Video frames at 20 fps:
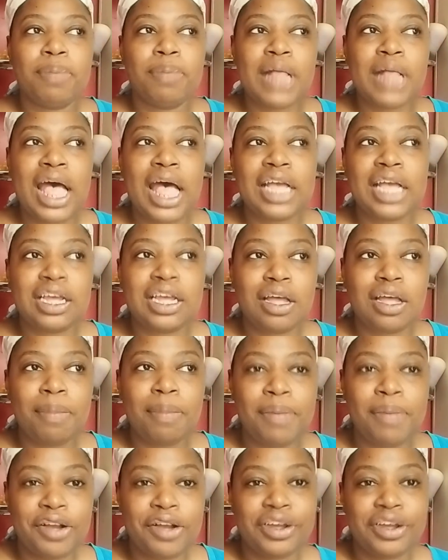Black
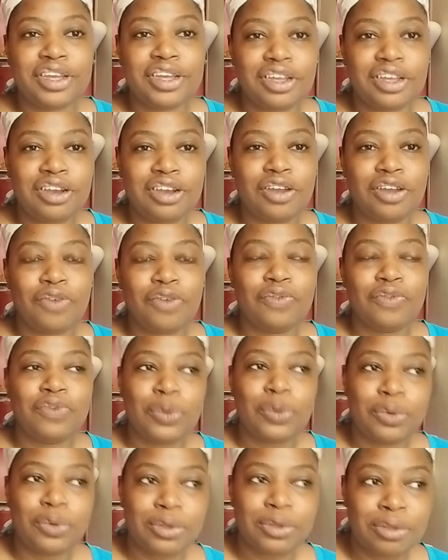American
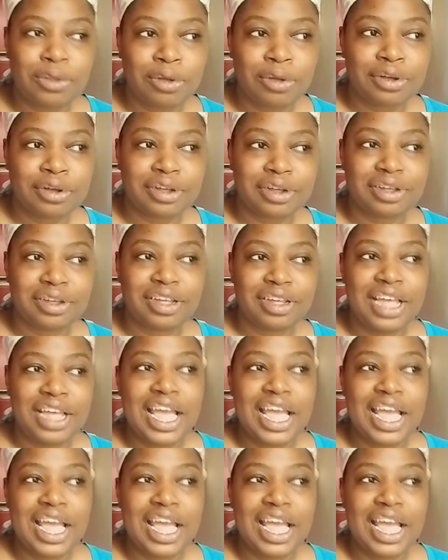folklore.